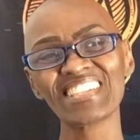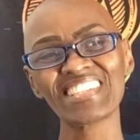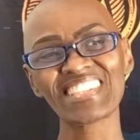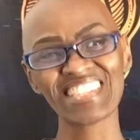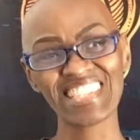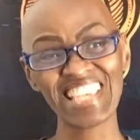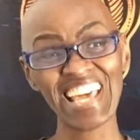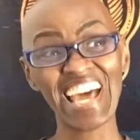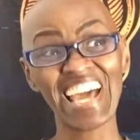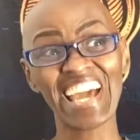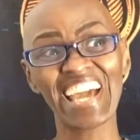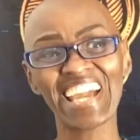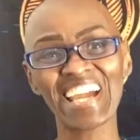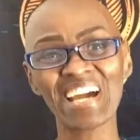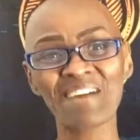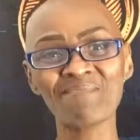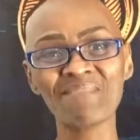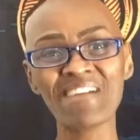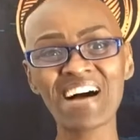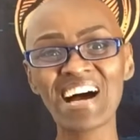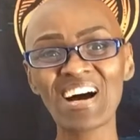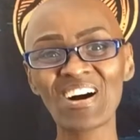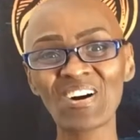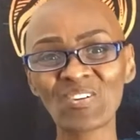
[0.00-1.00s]
say
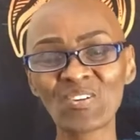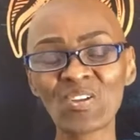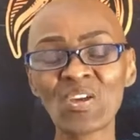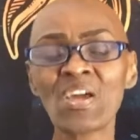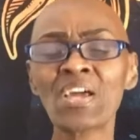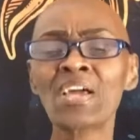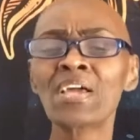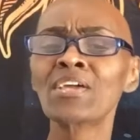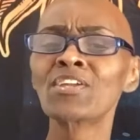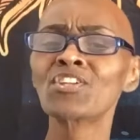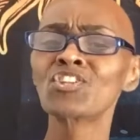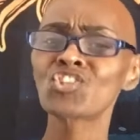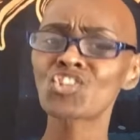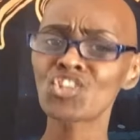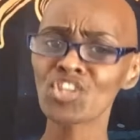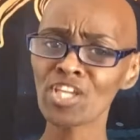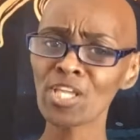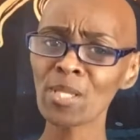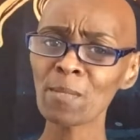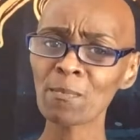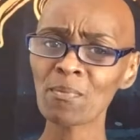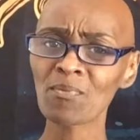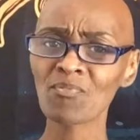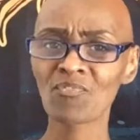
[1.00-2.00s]
about
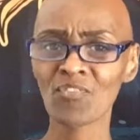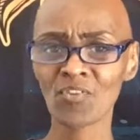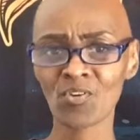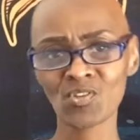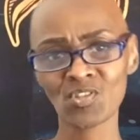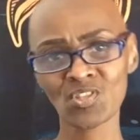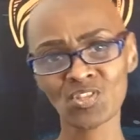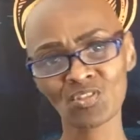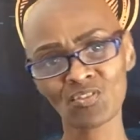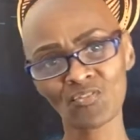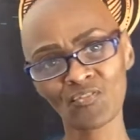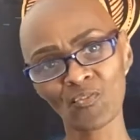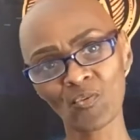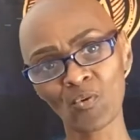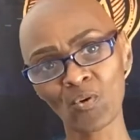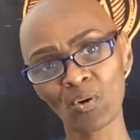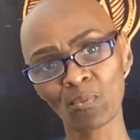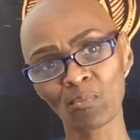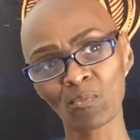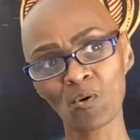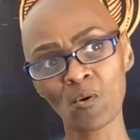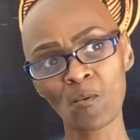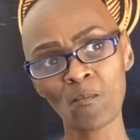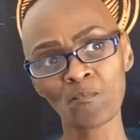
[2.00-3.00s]
cheap versus
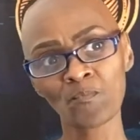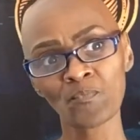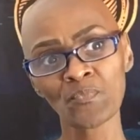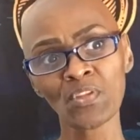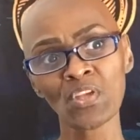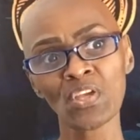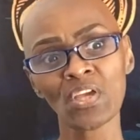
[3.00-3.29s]
affordable.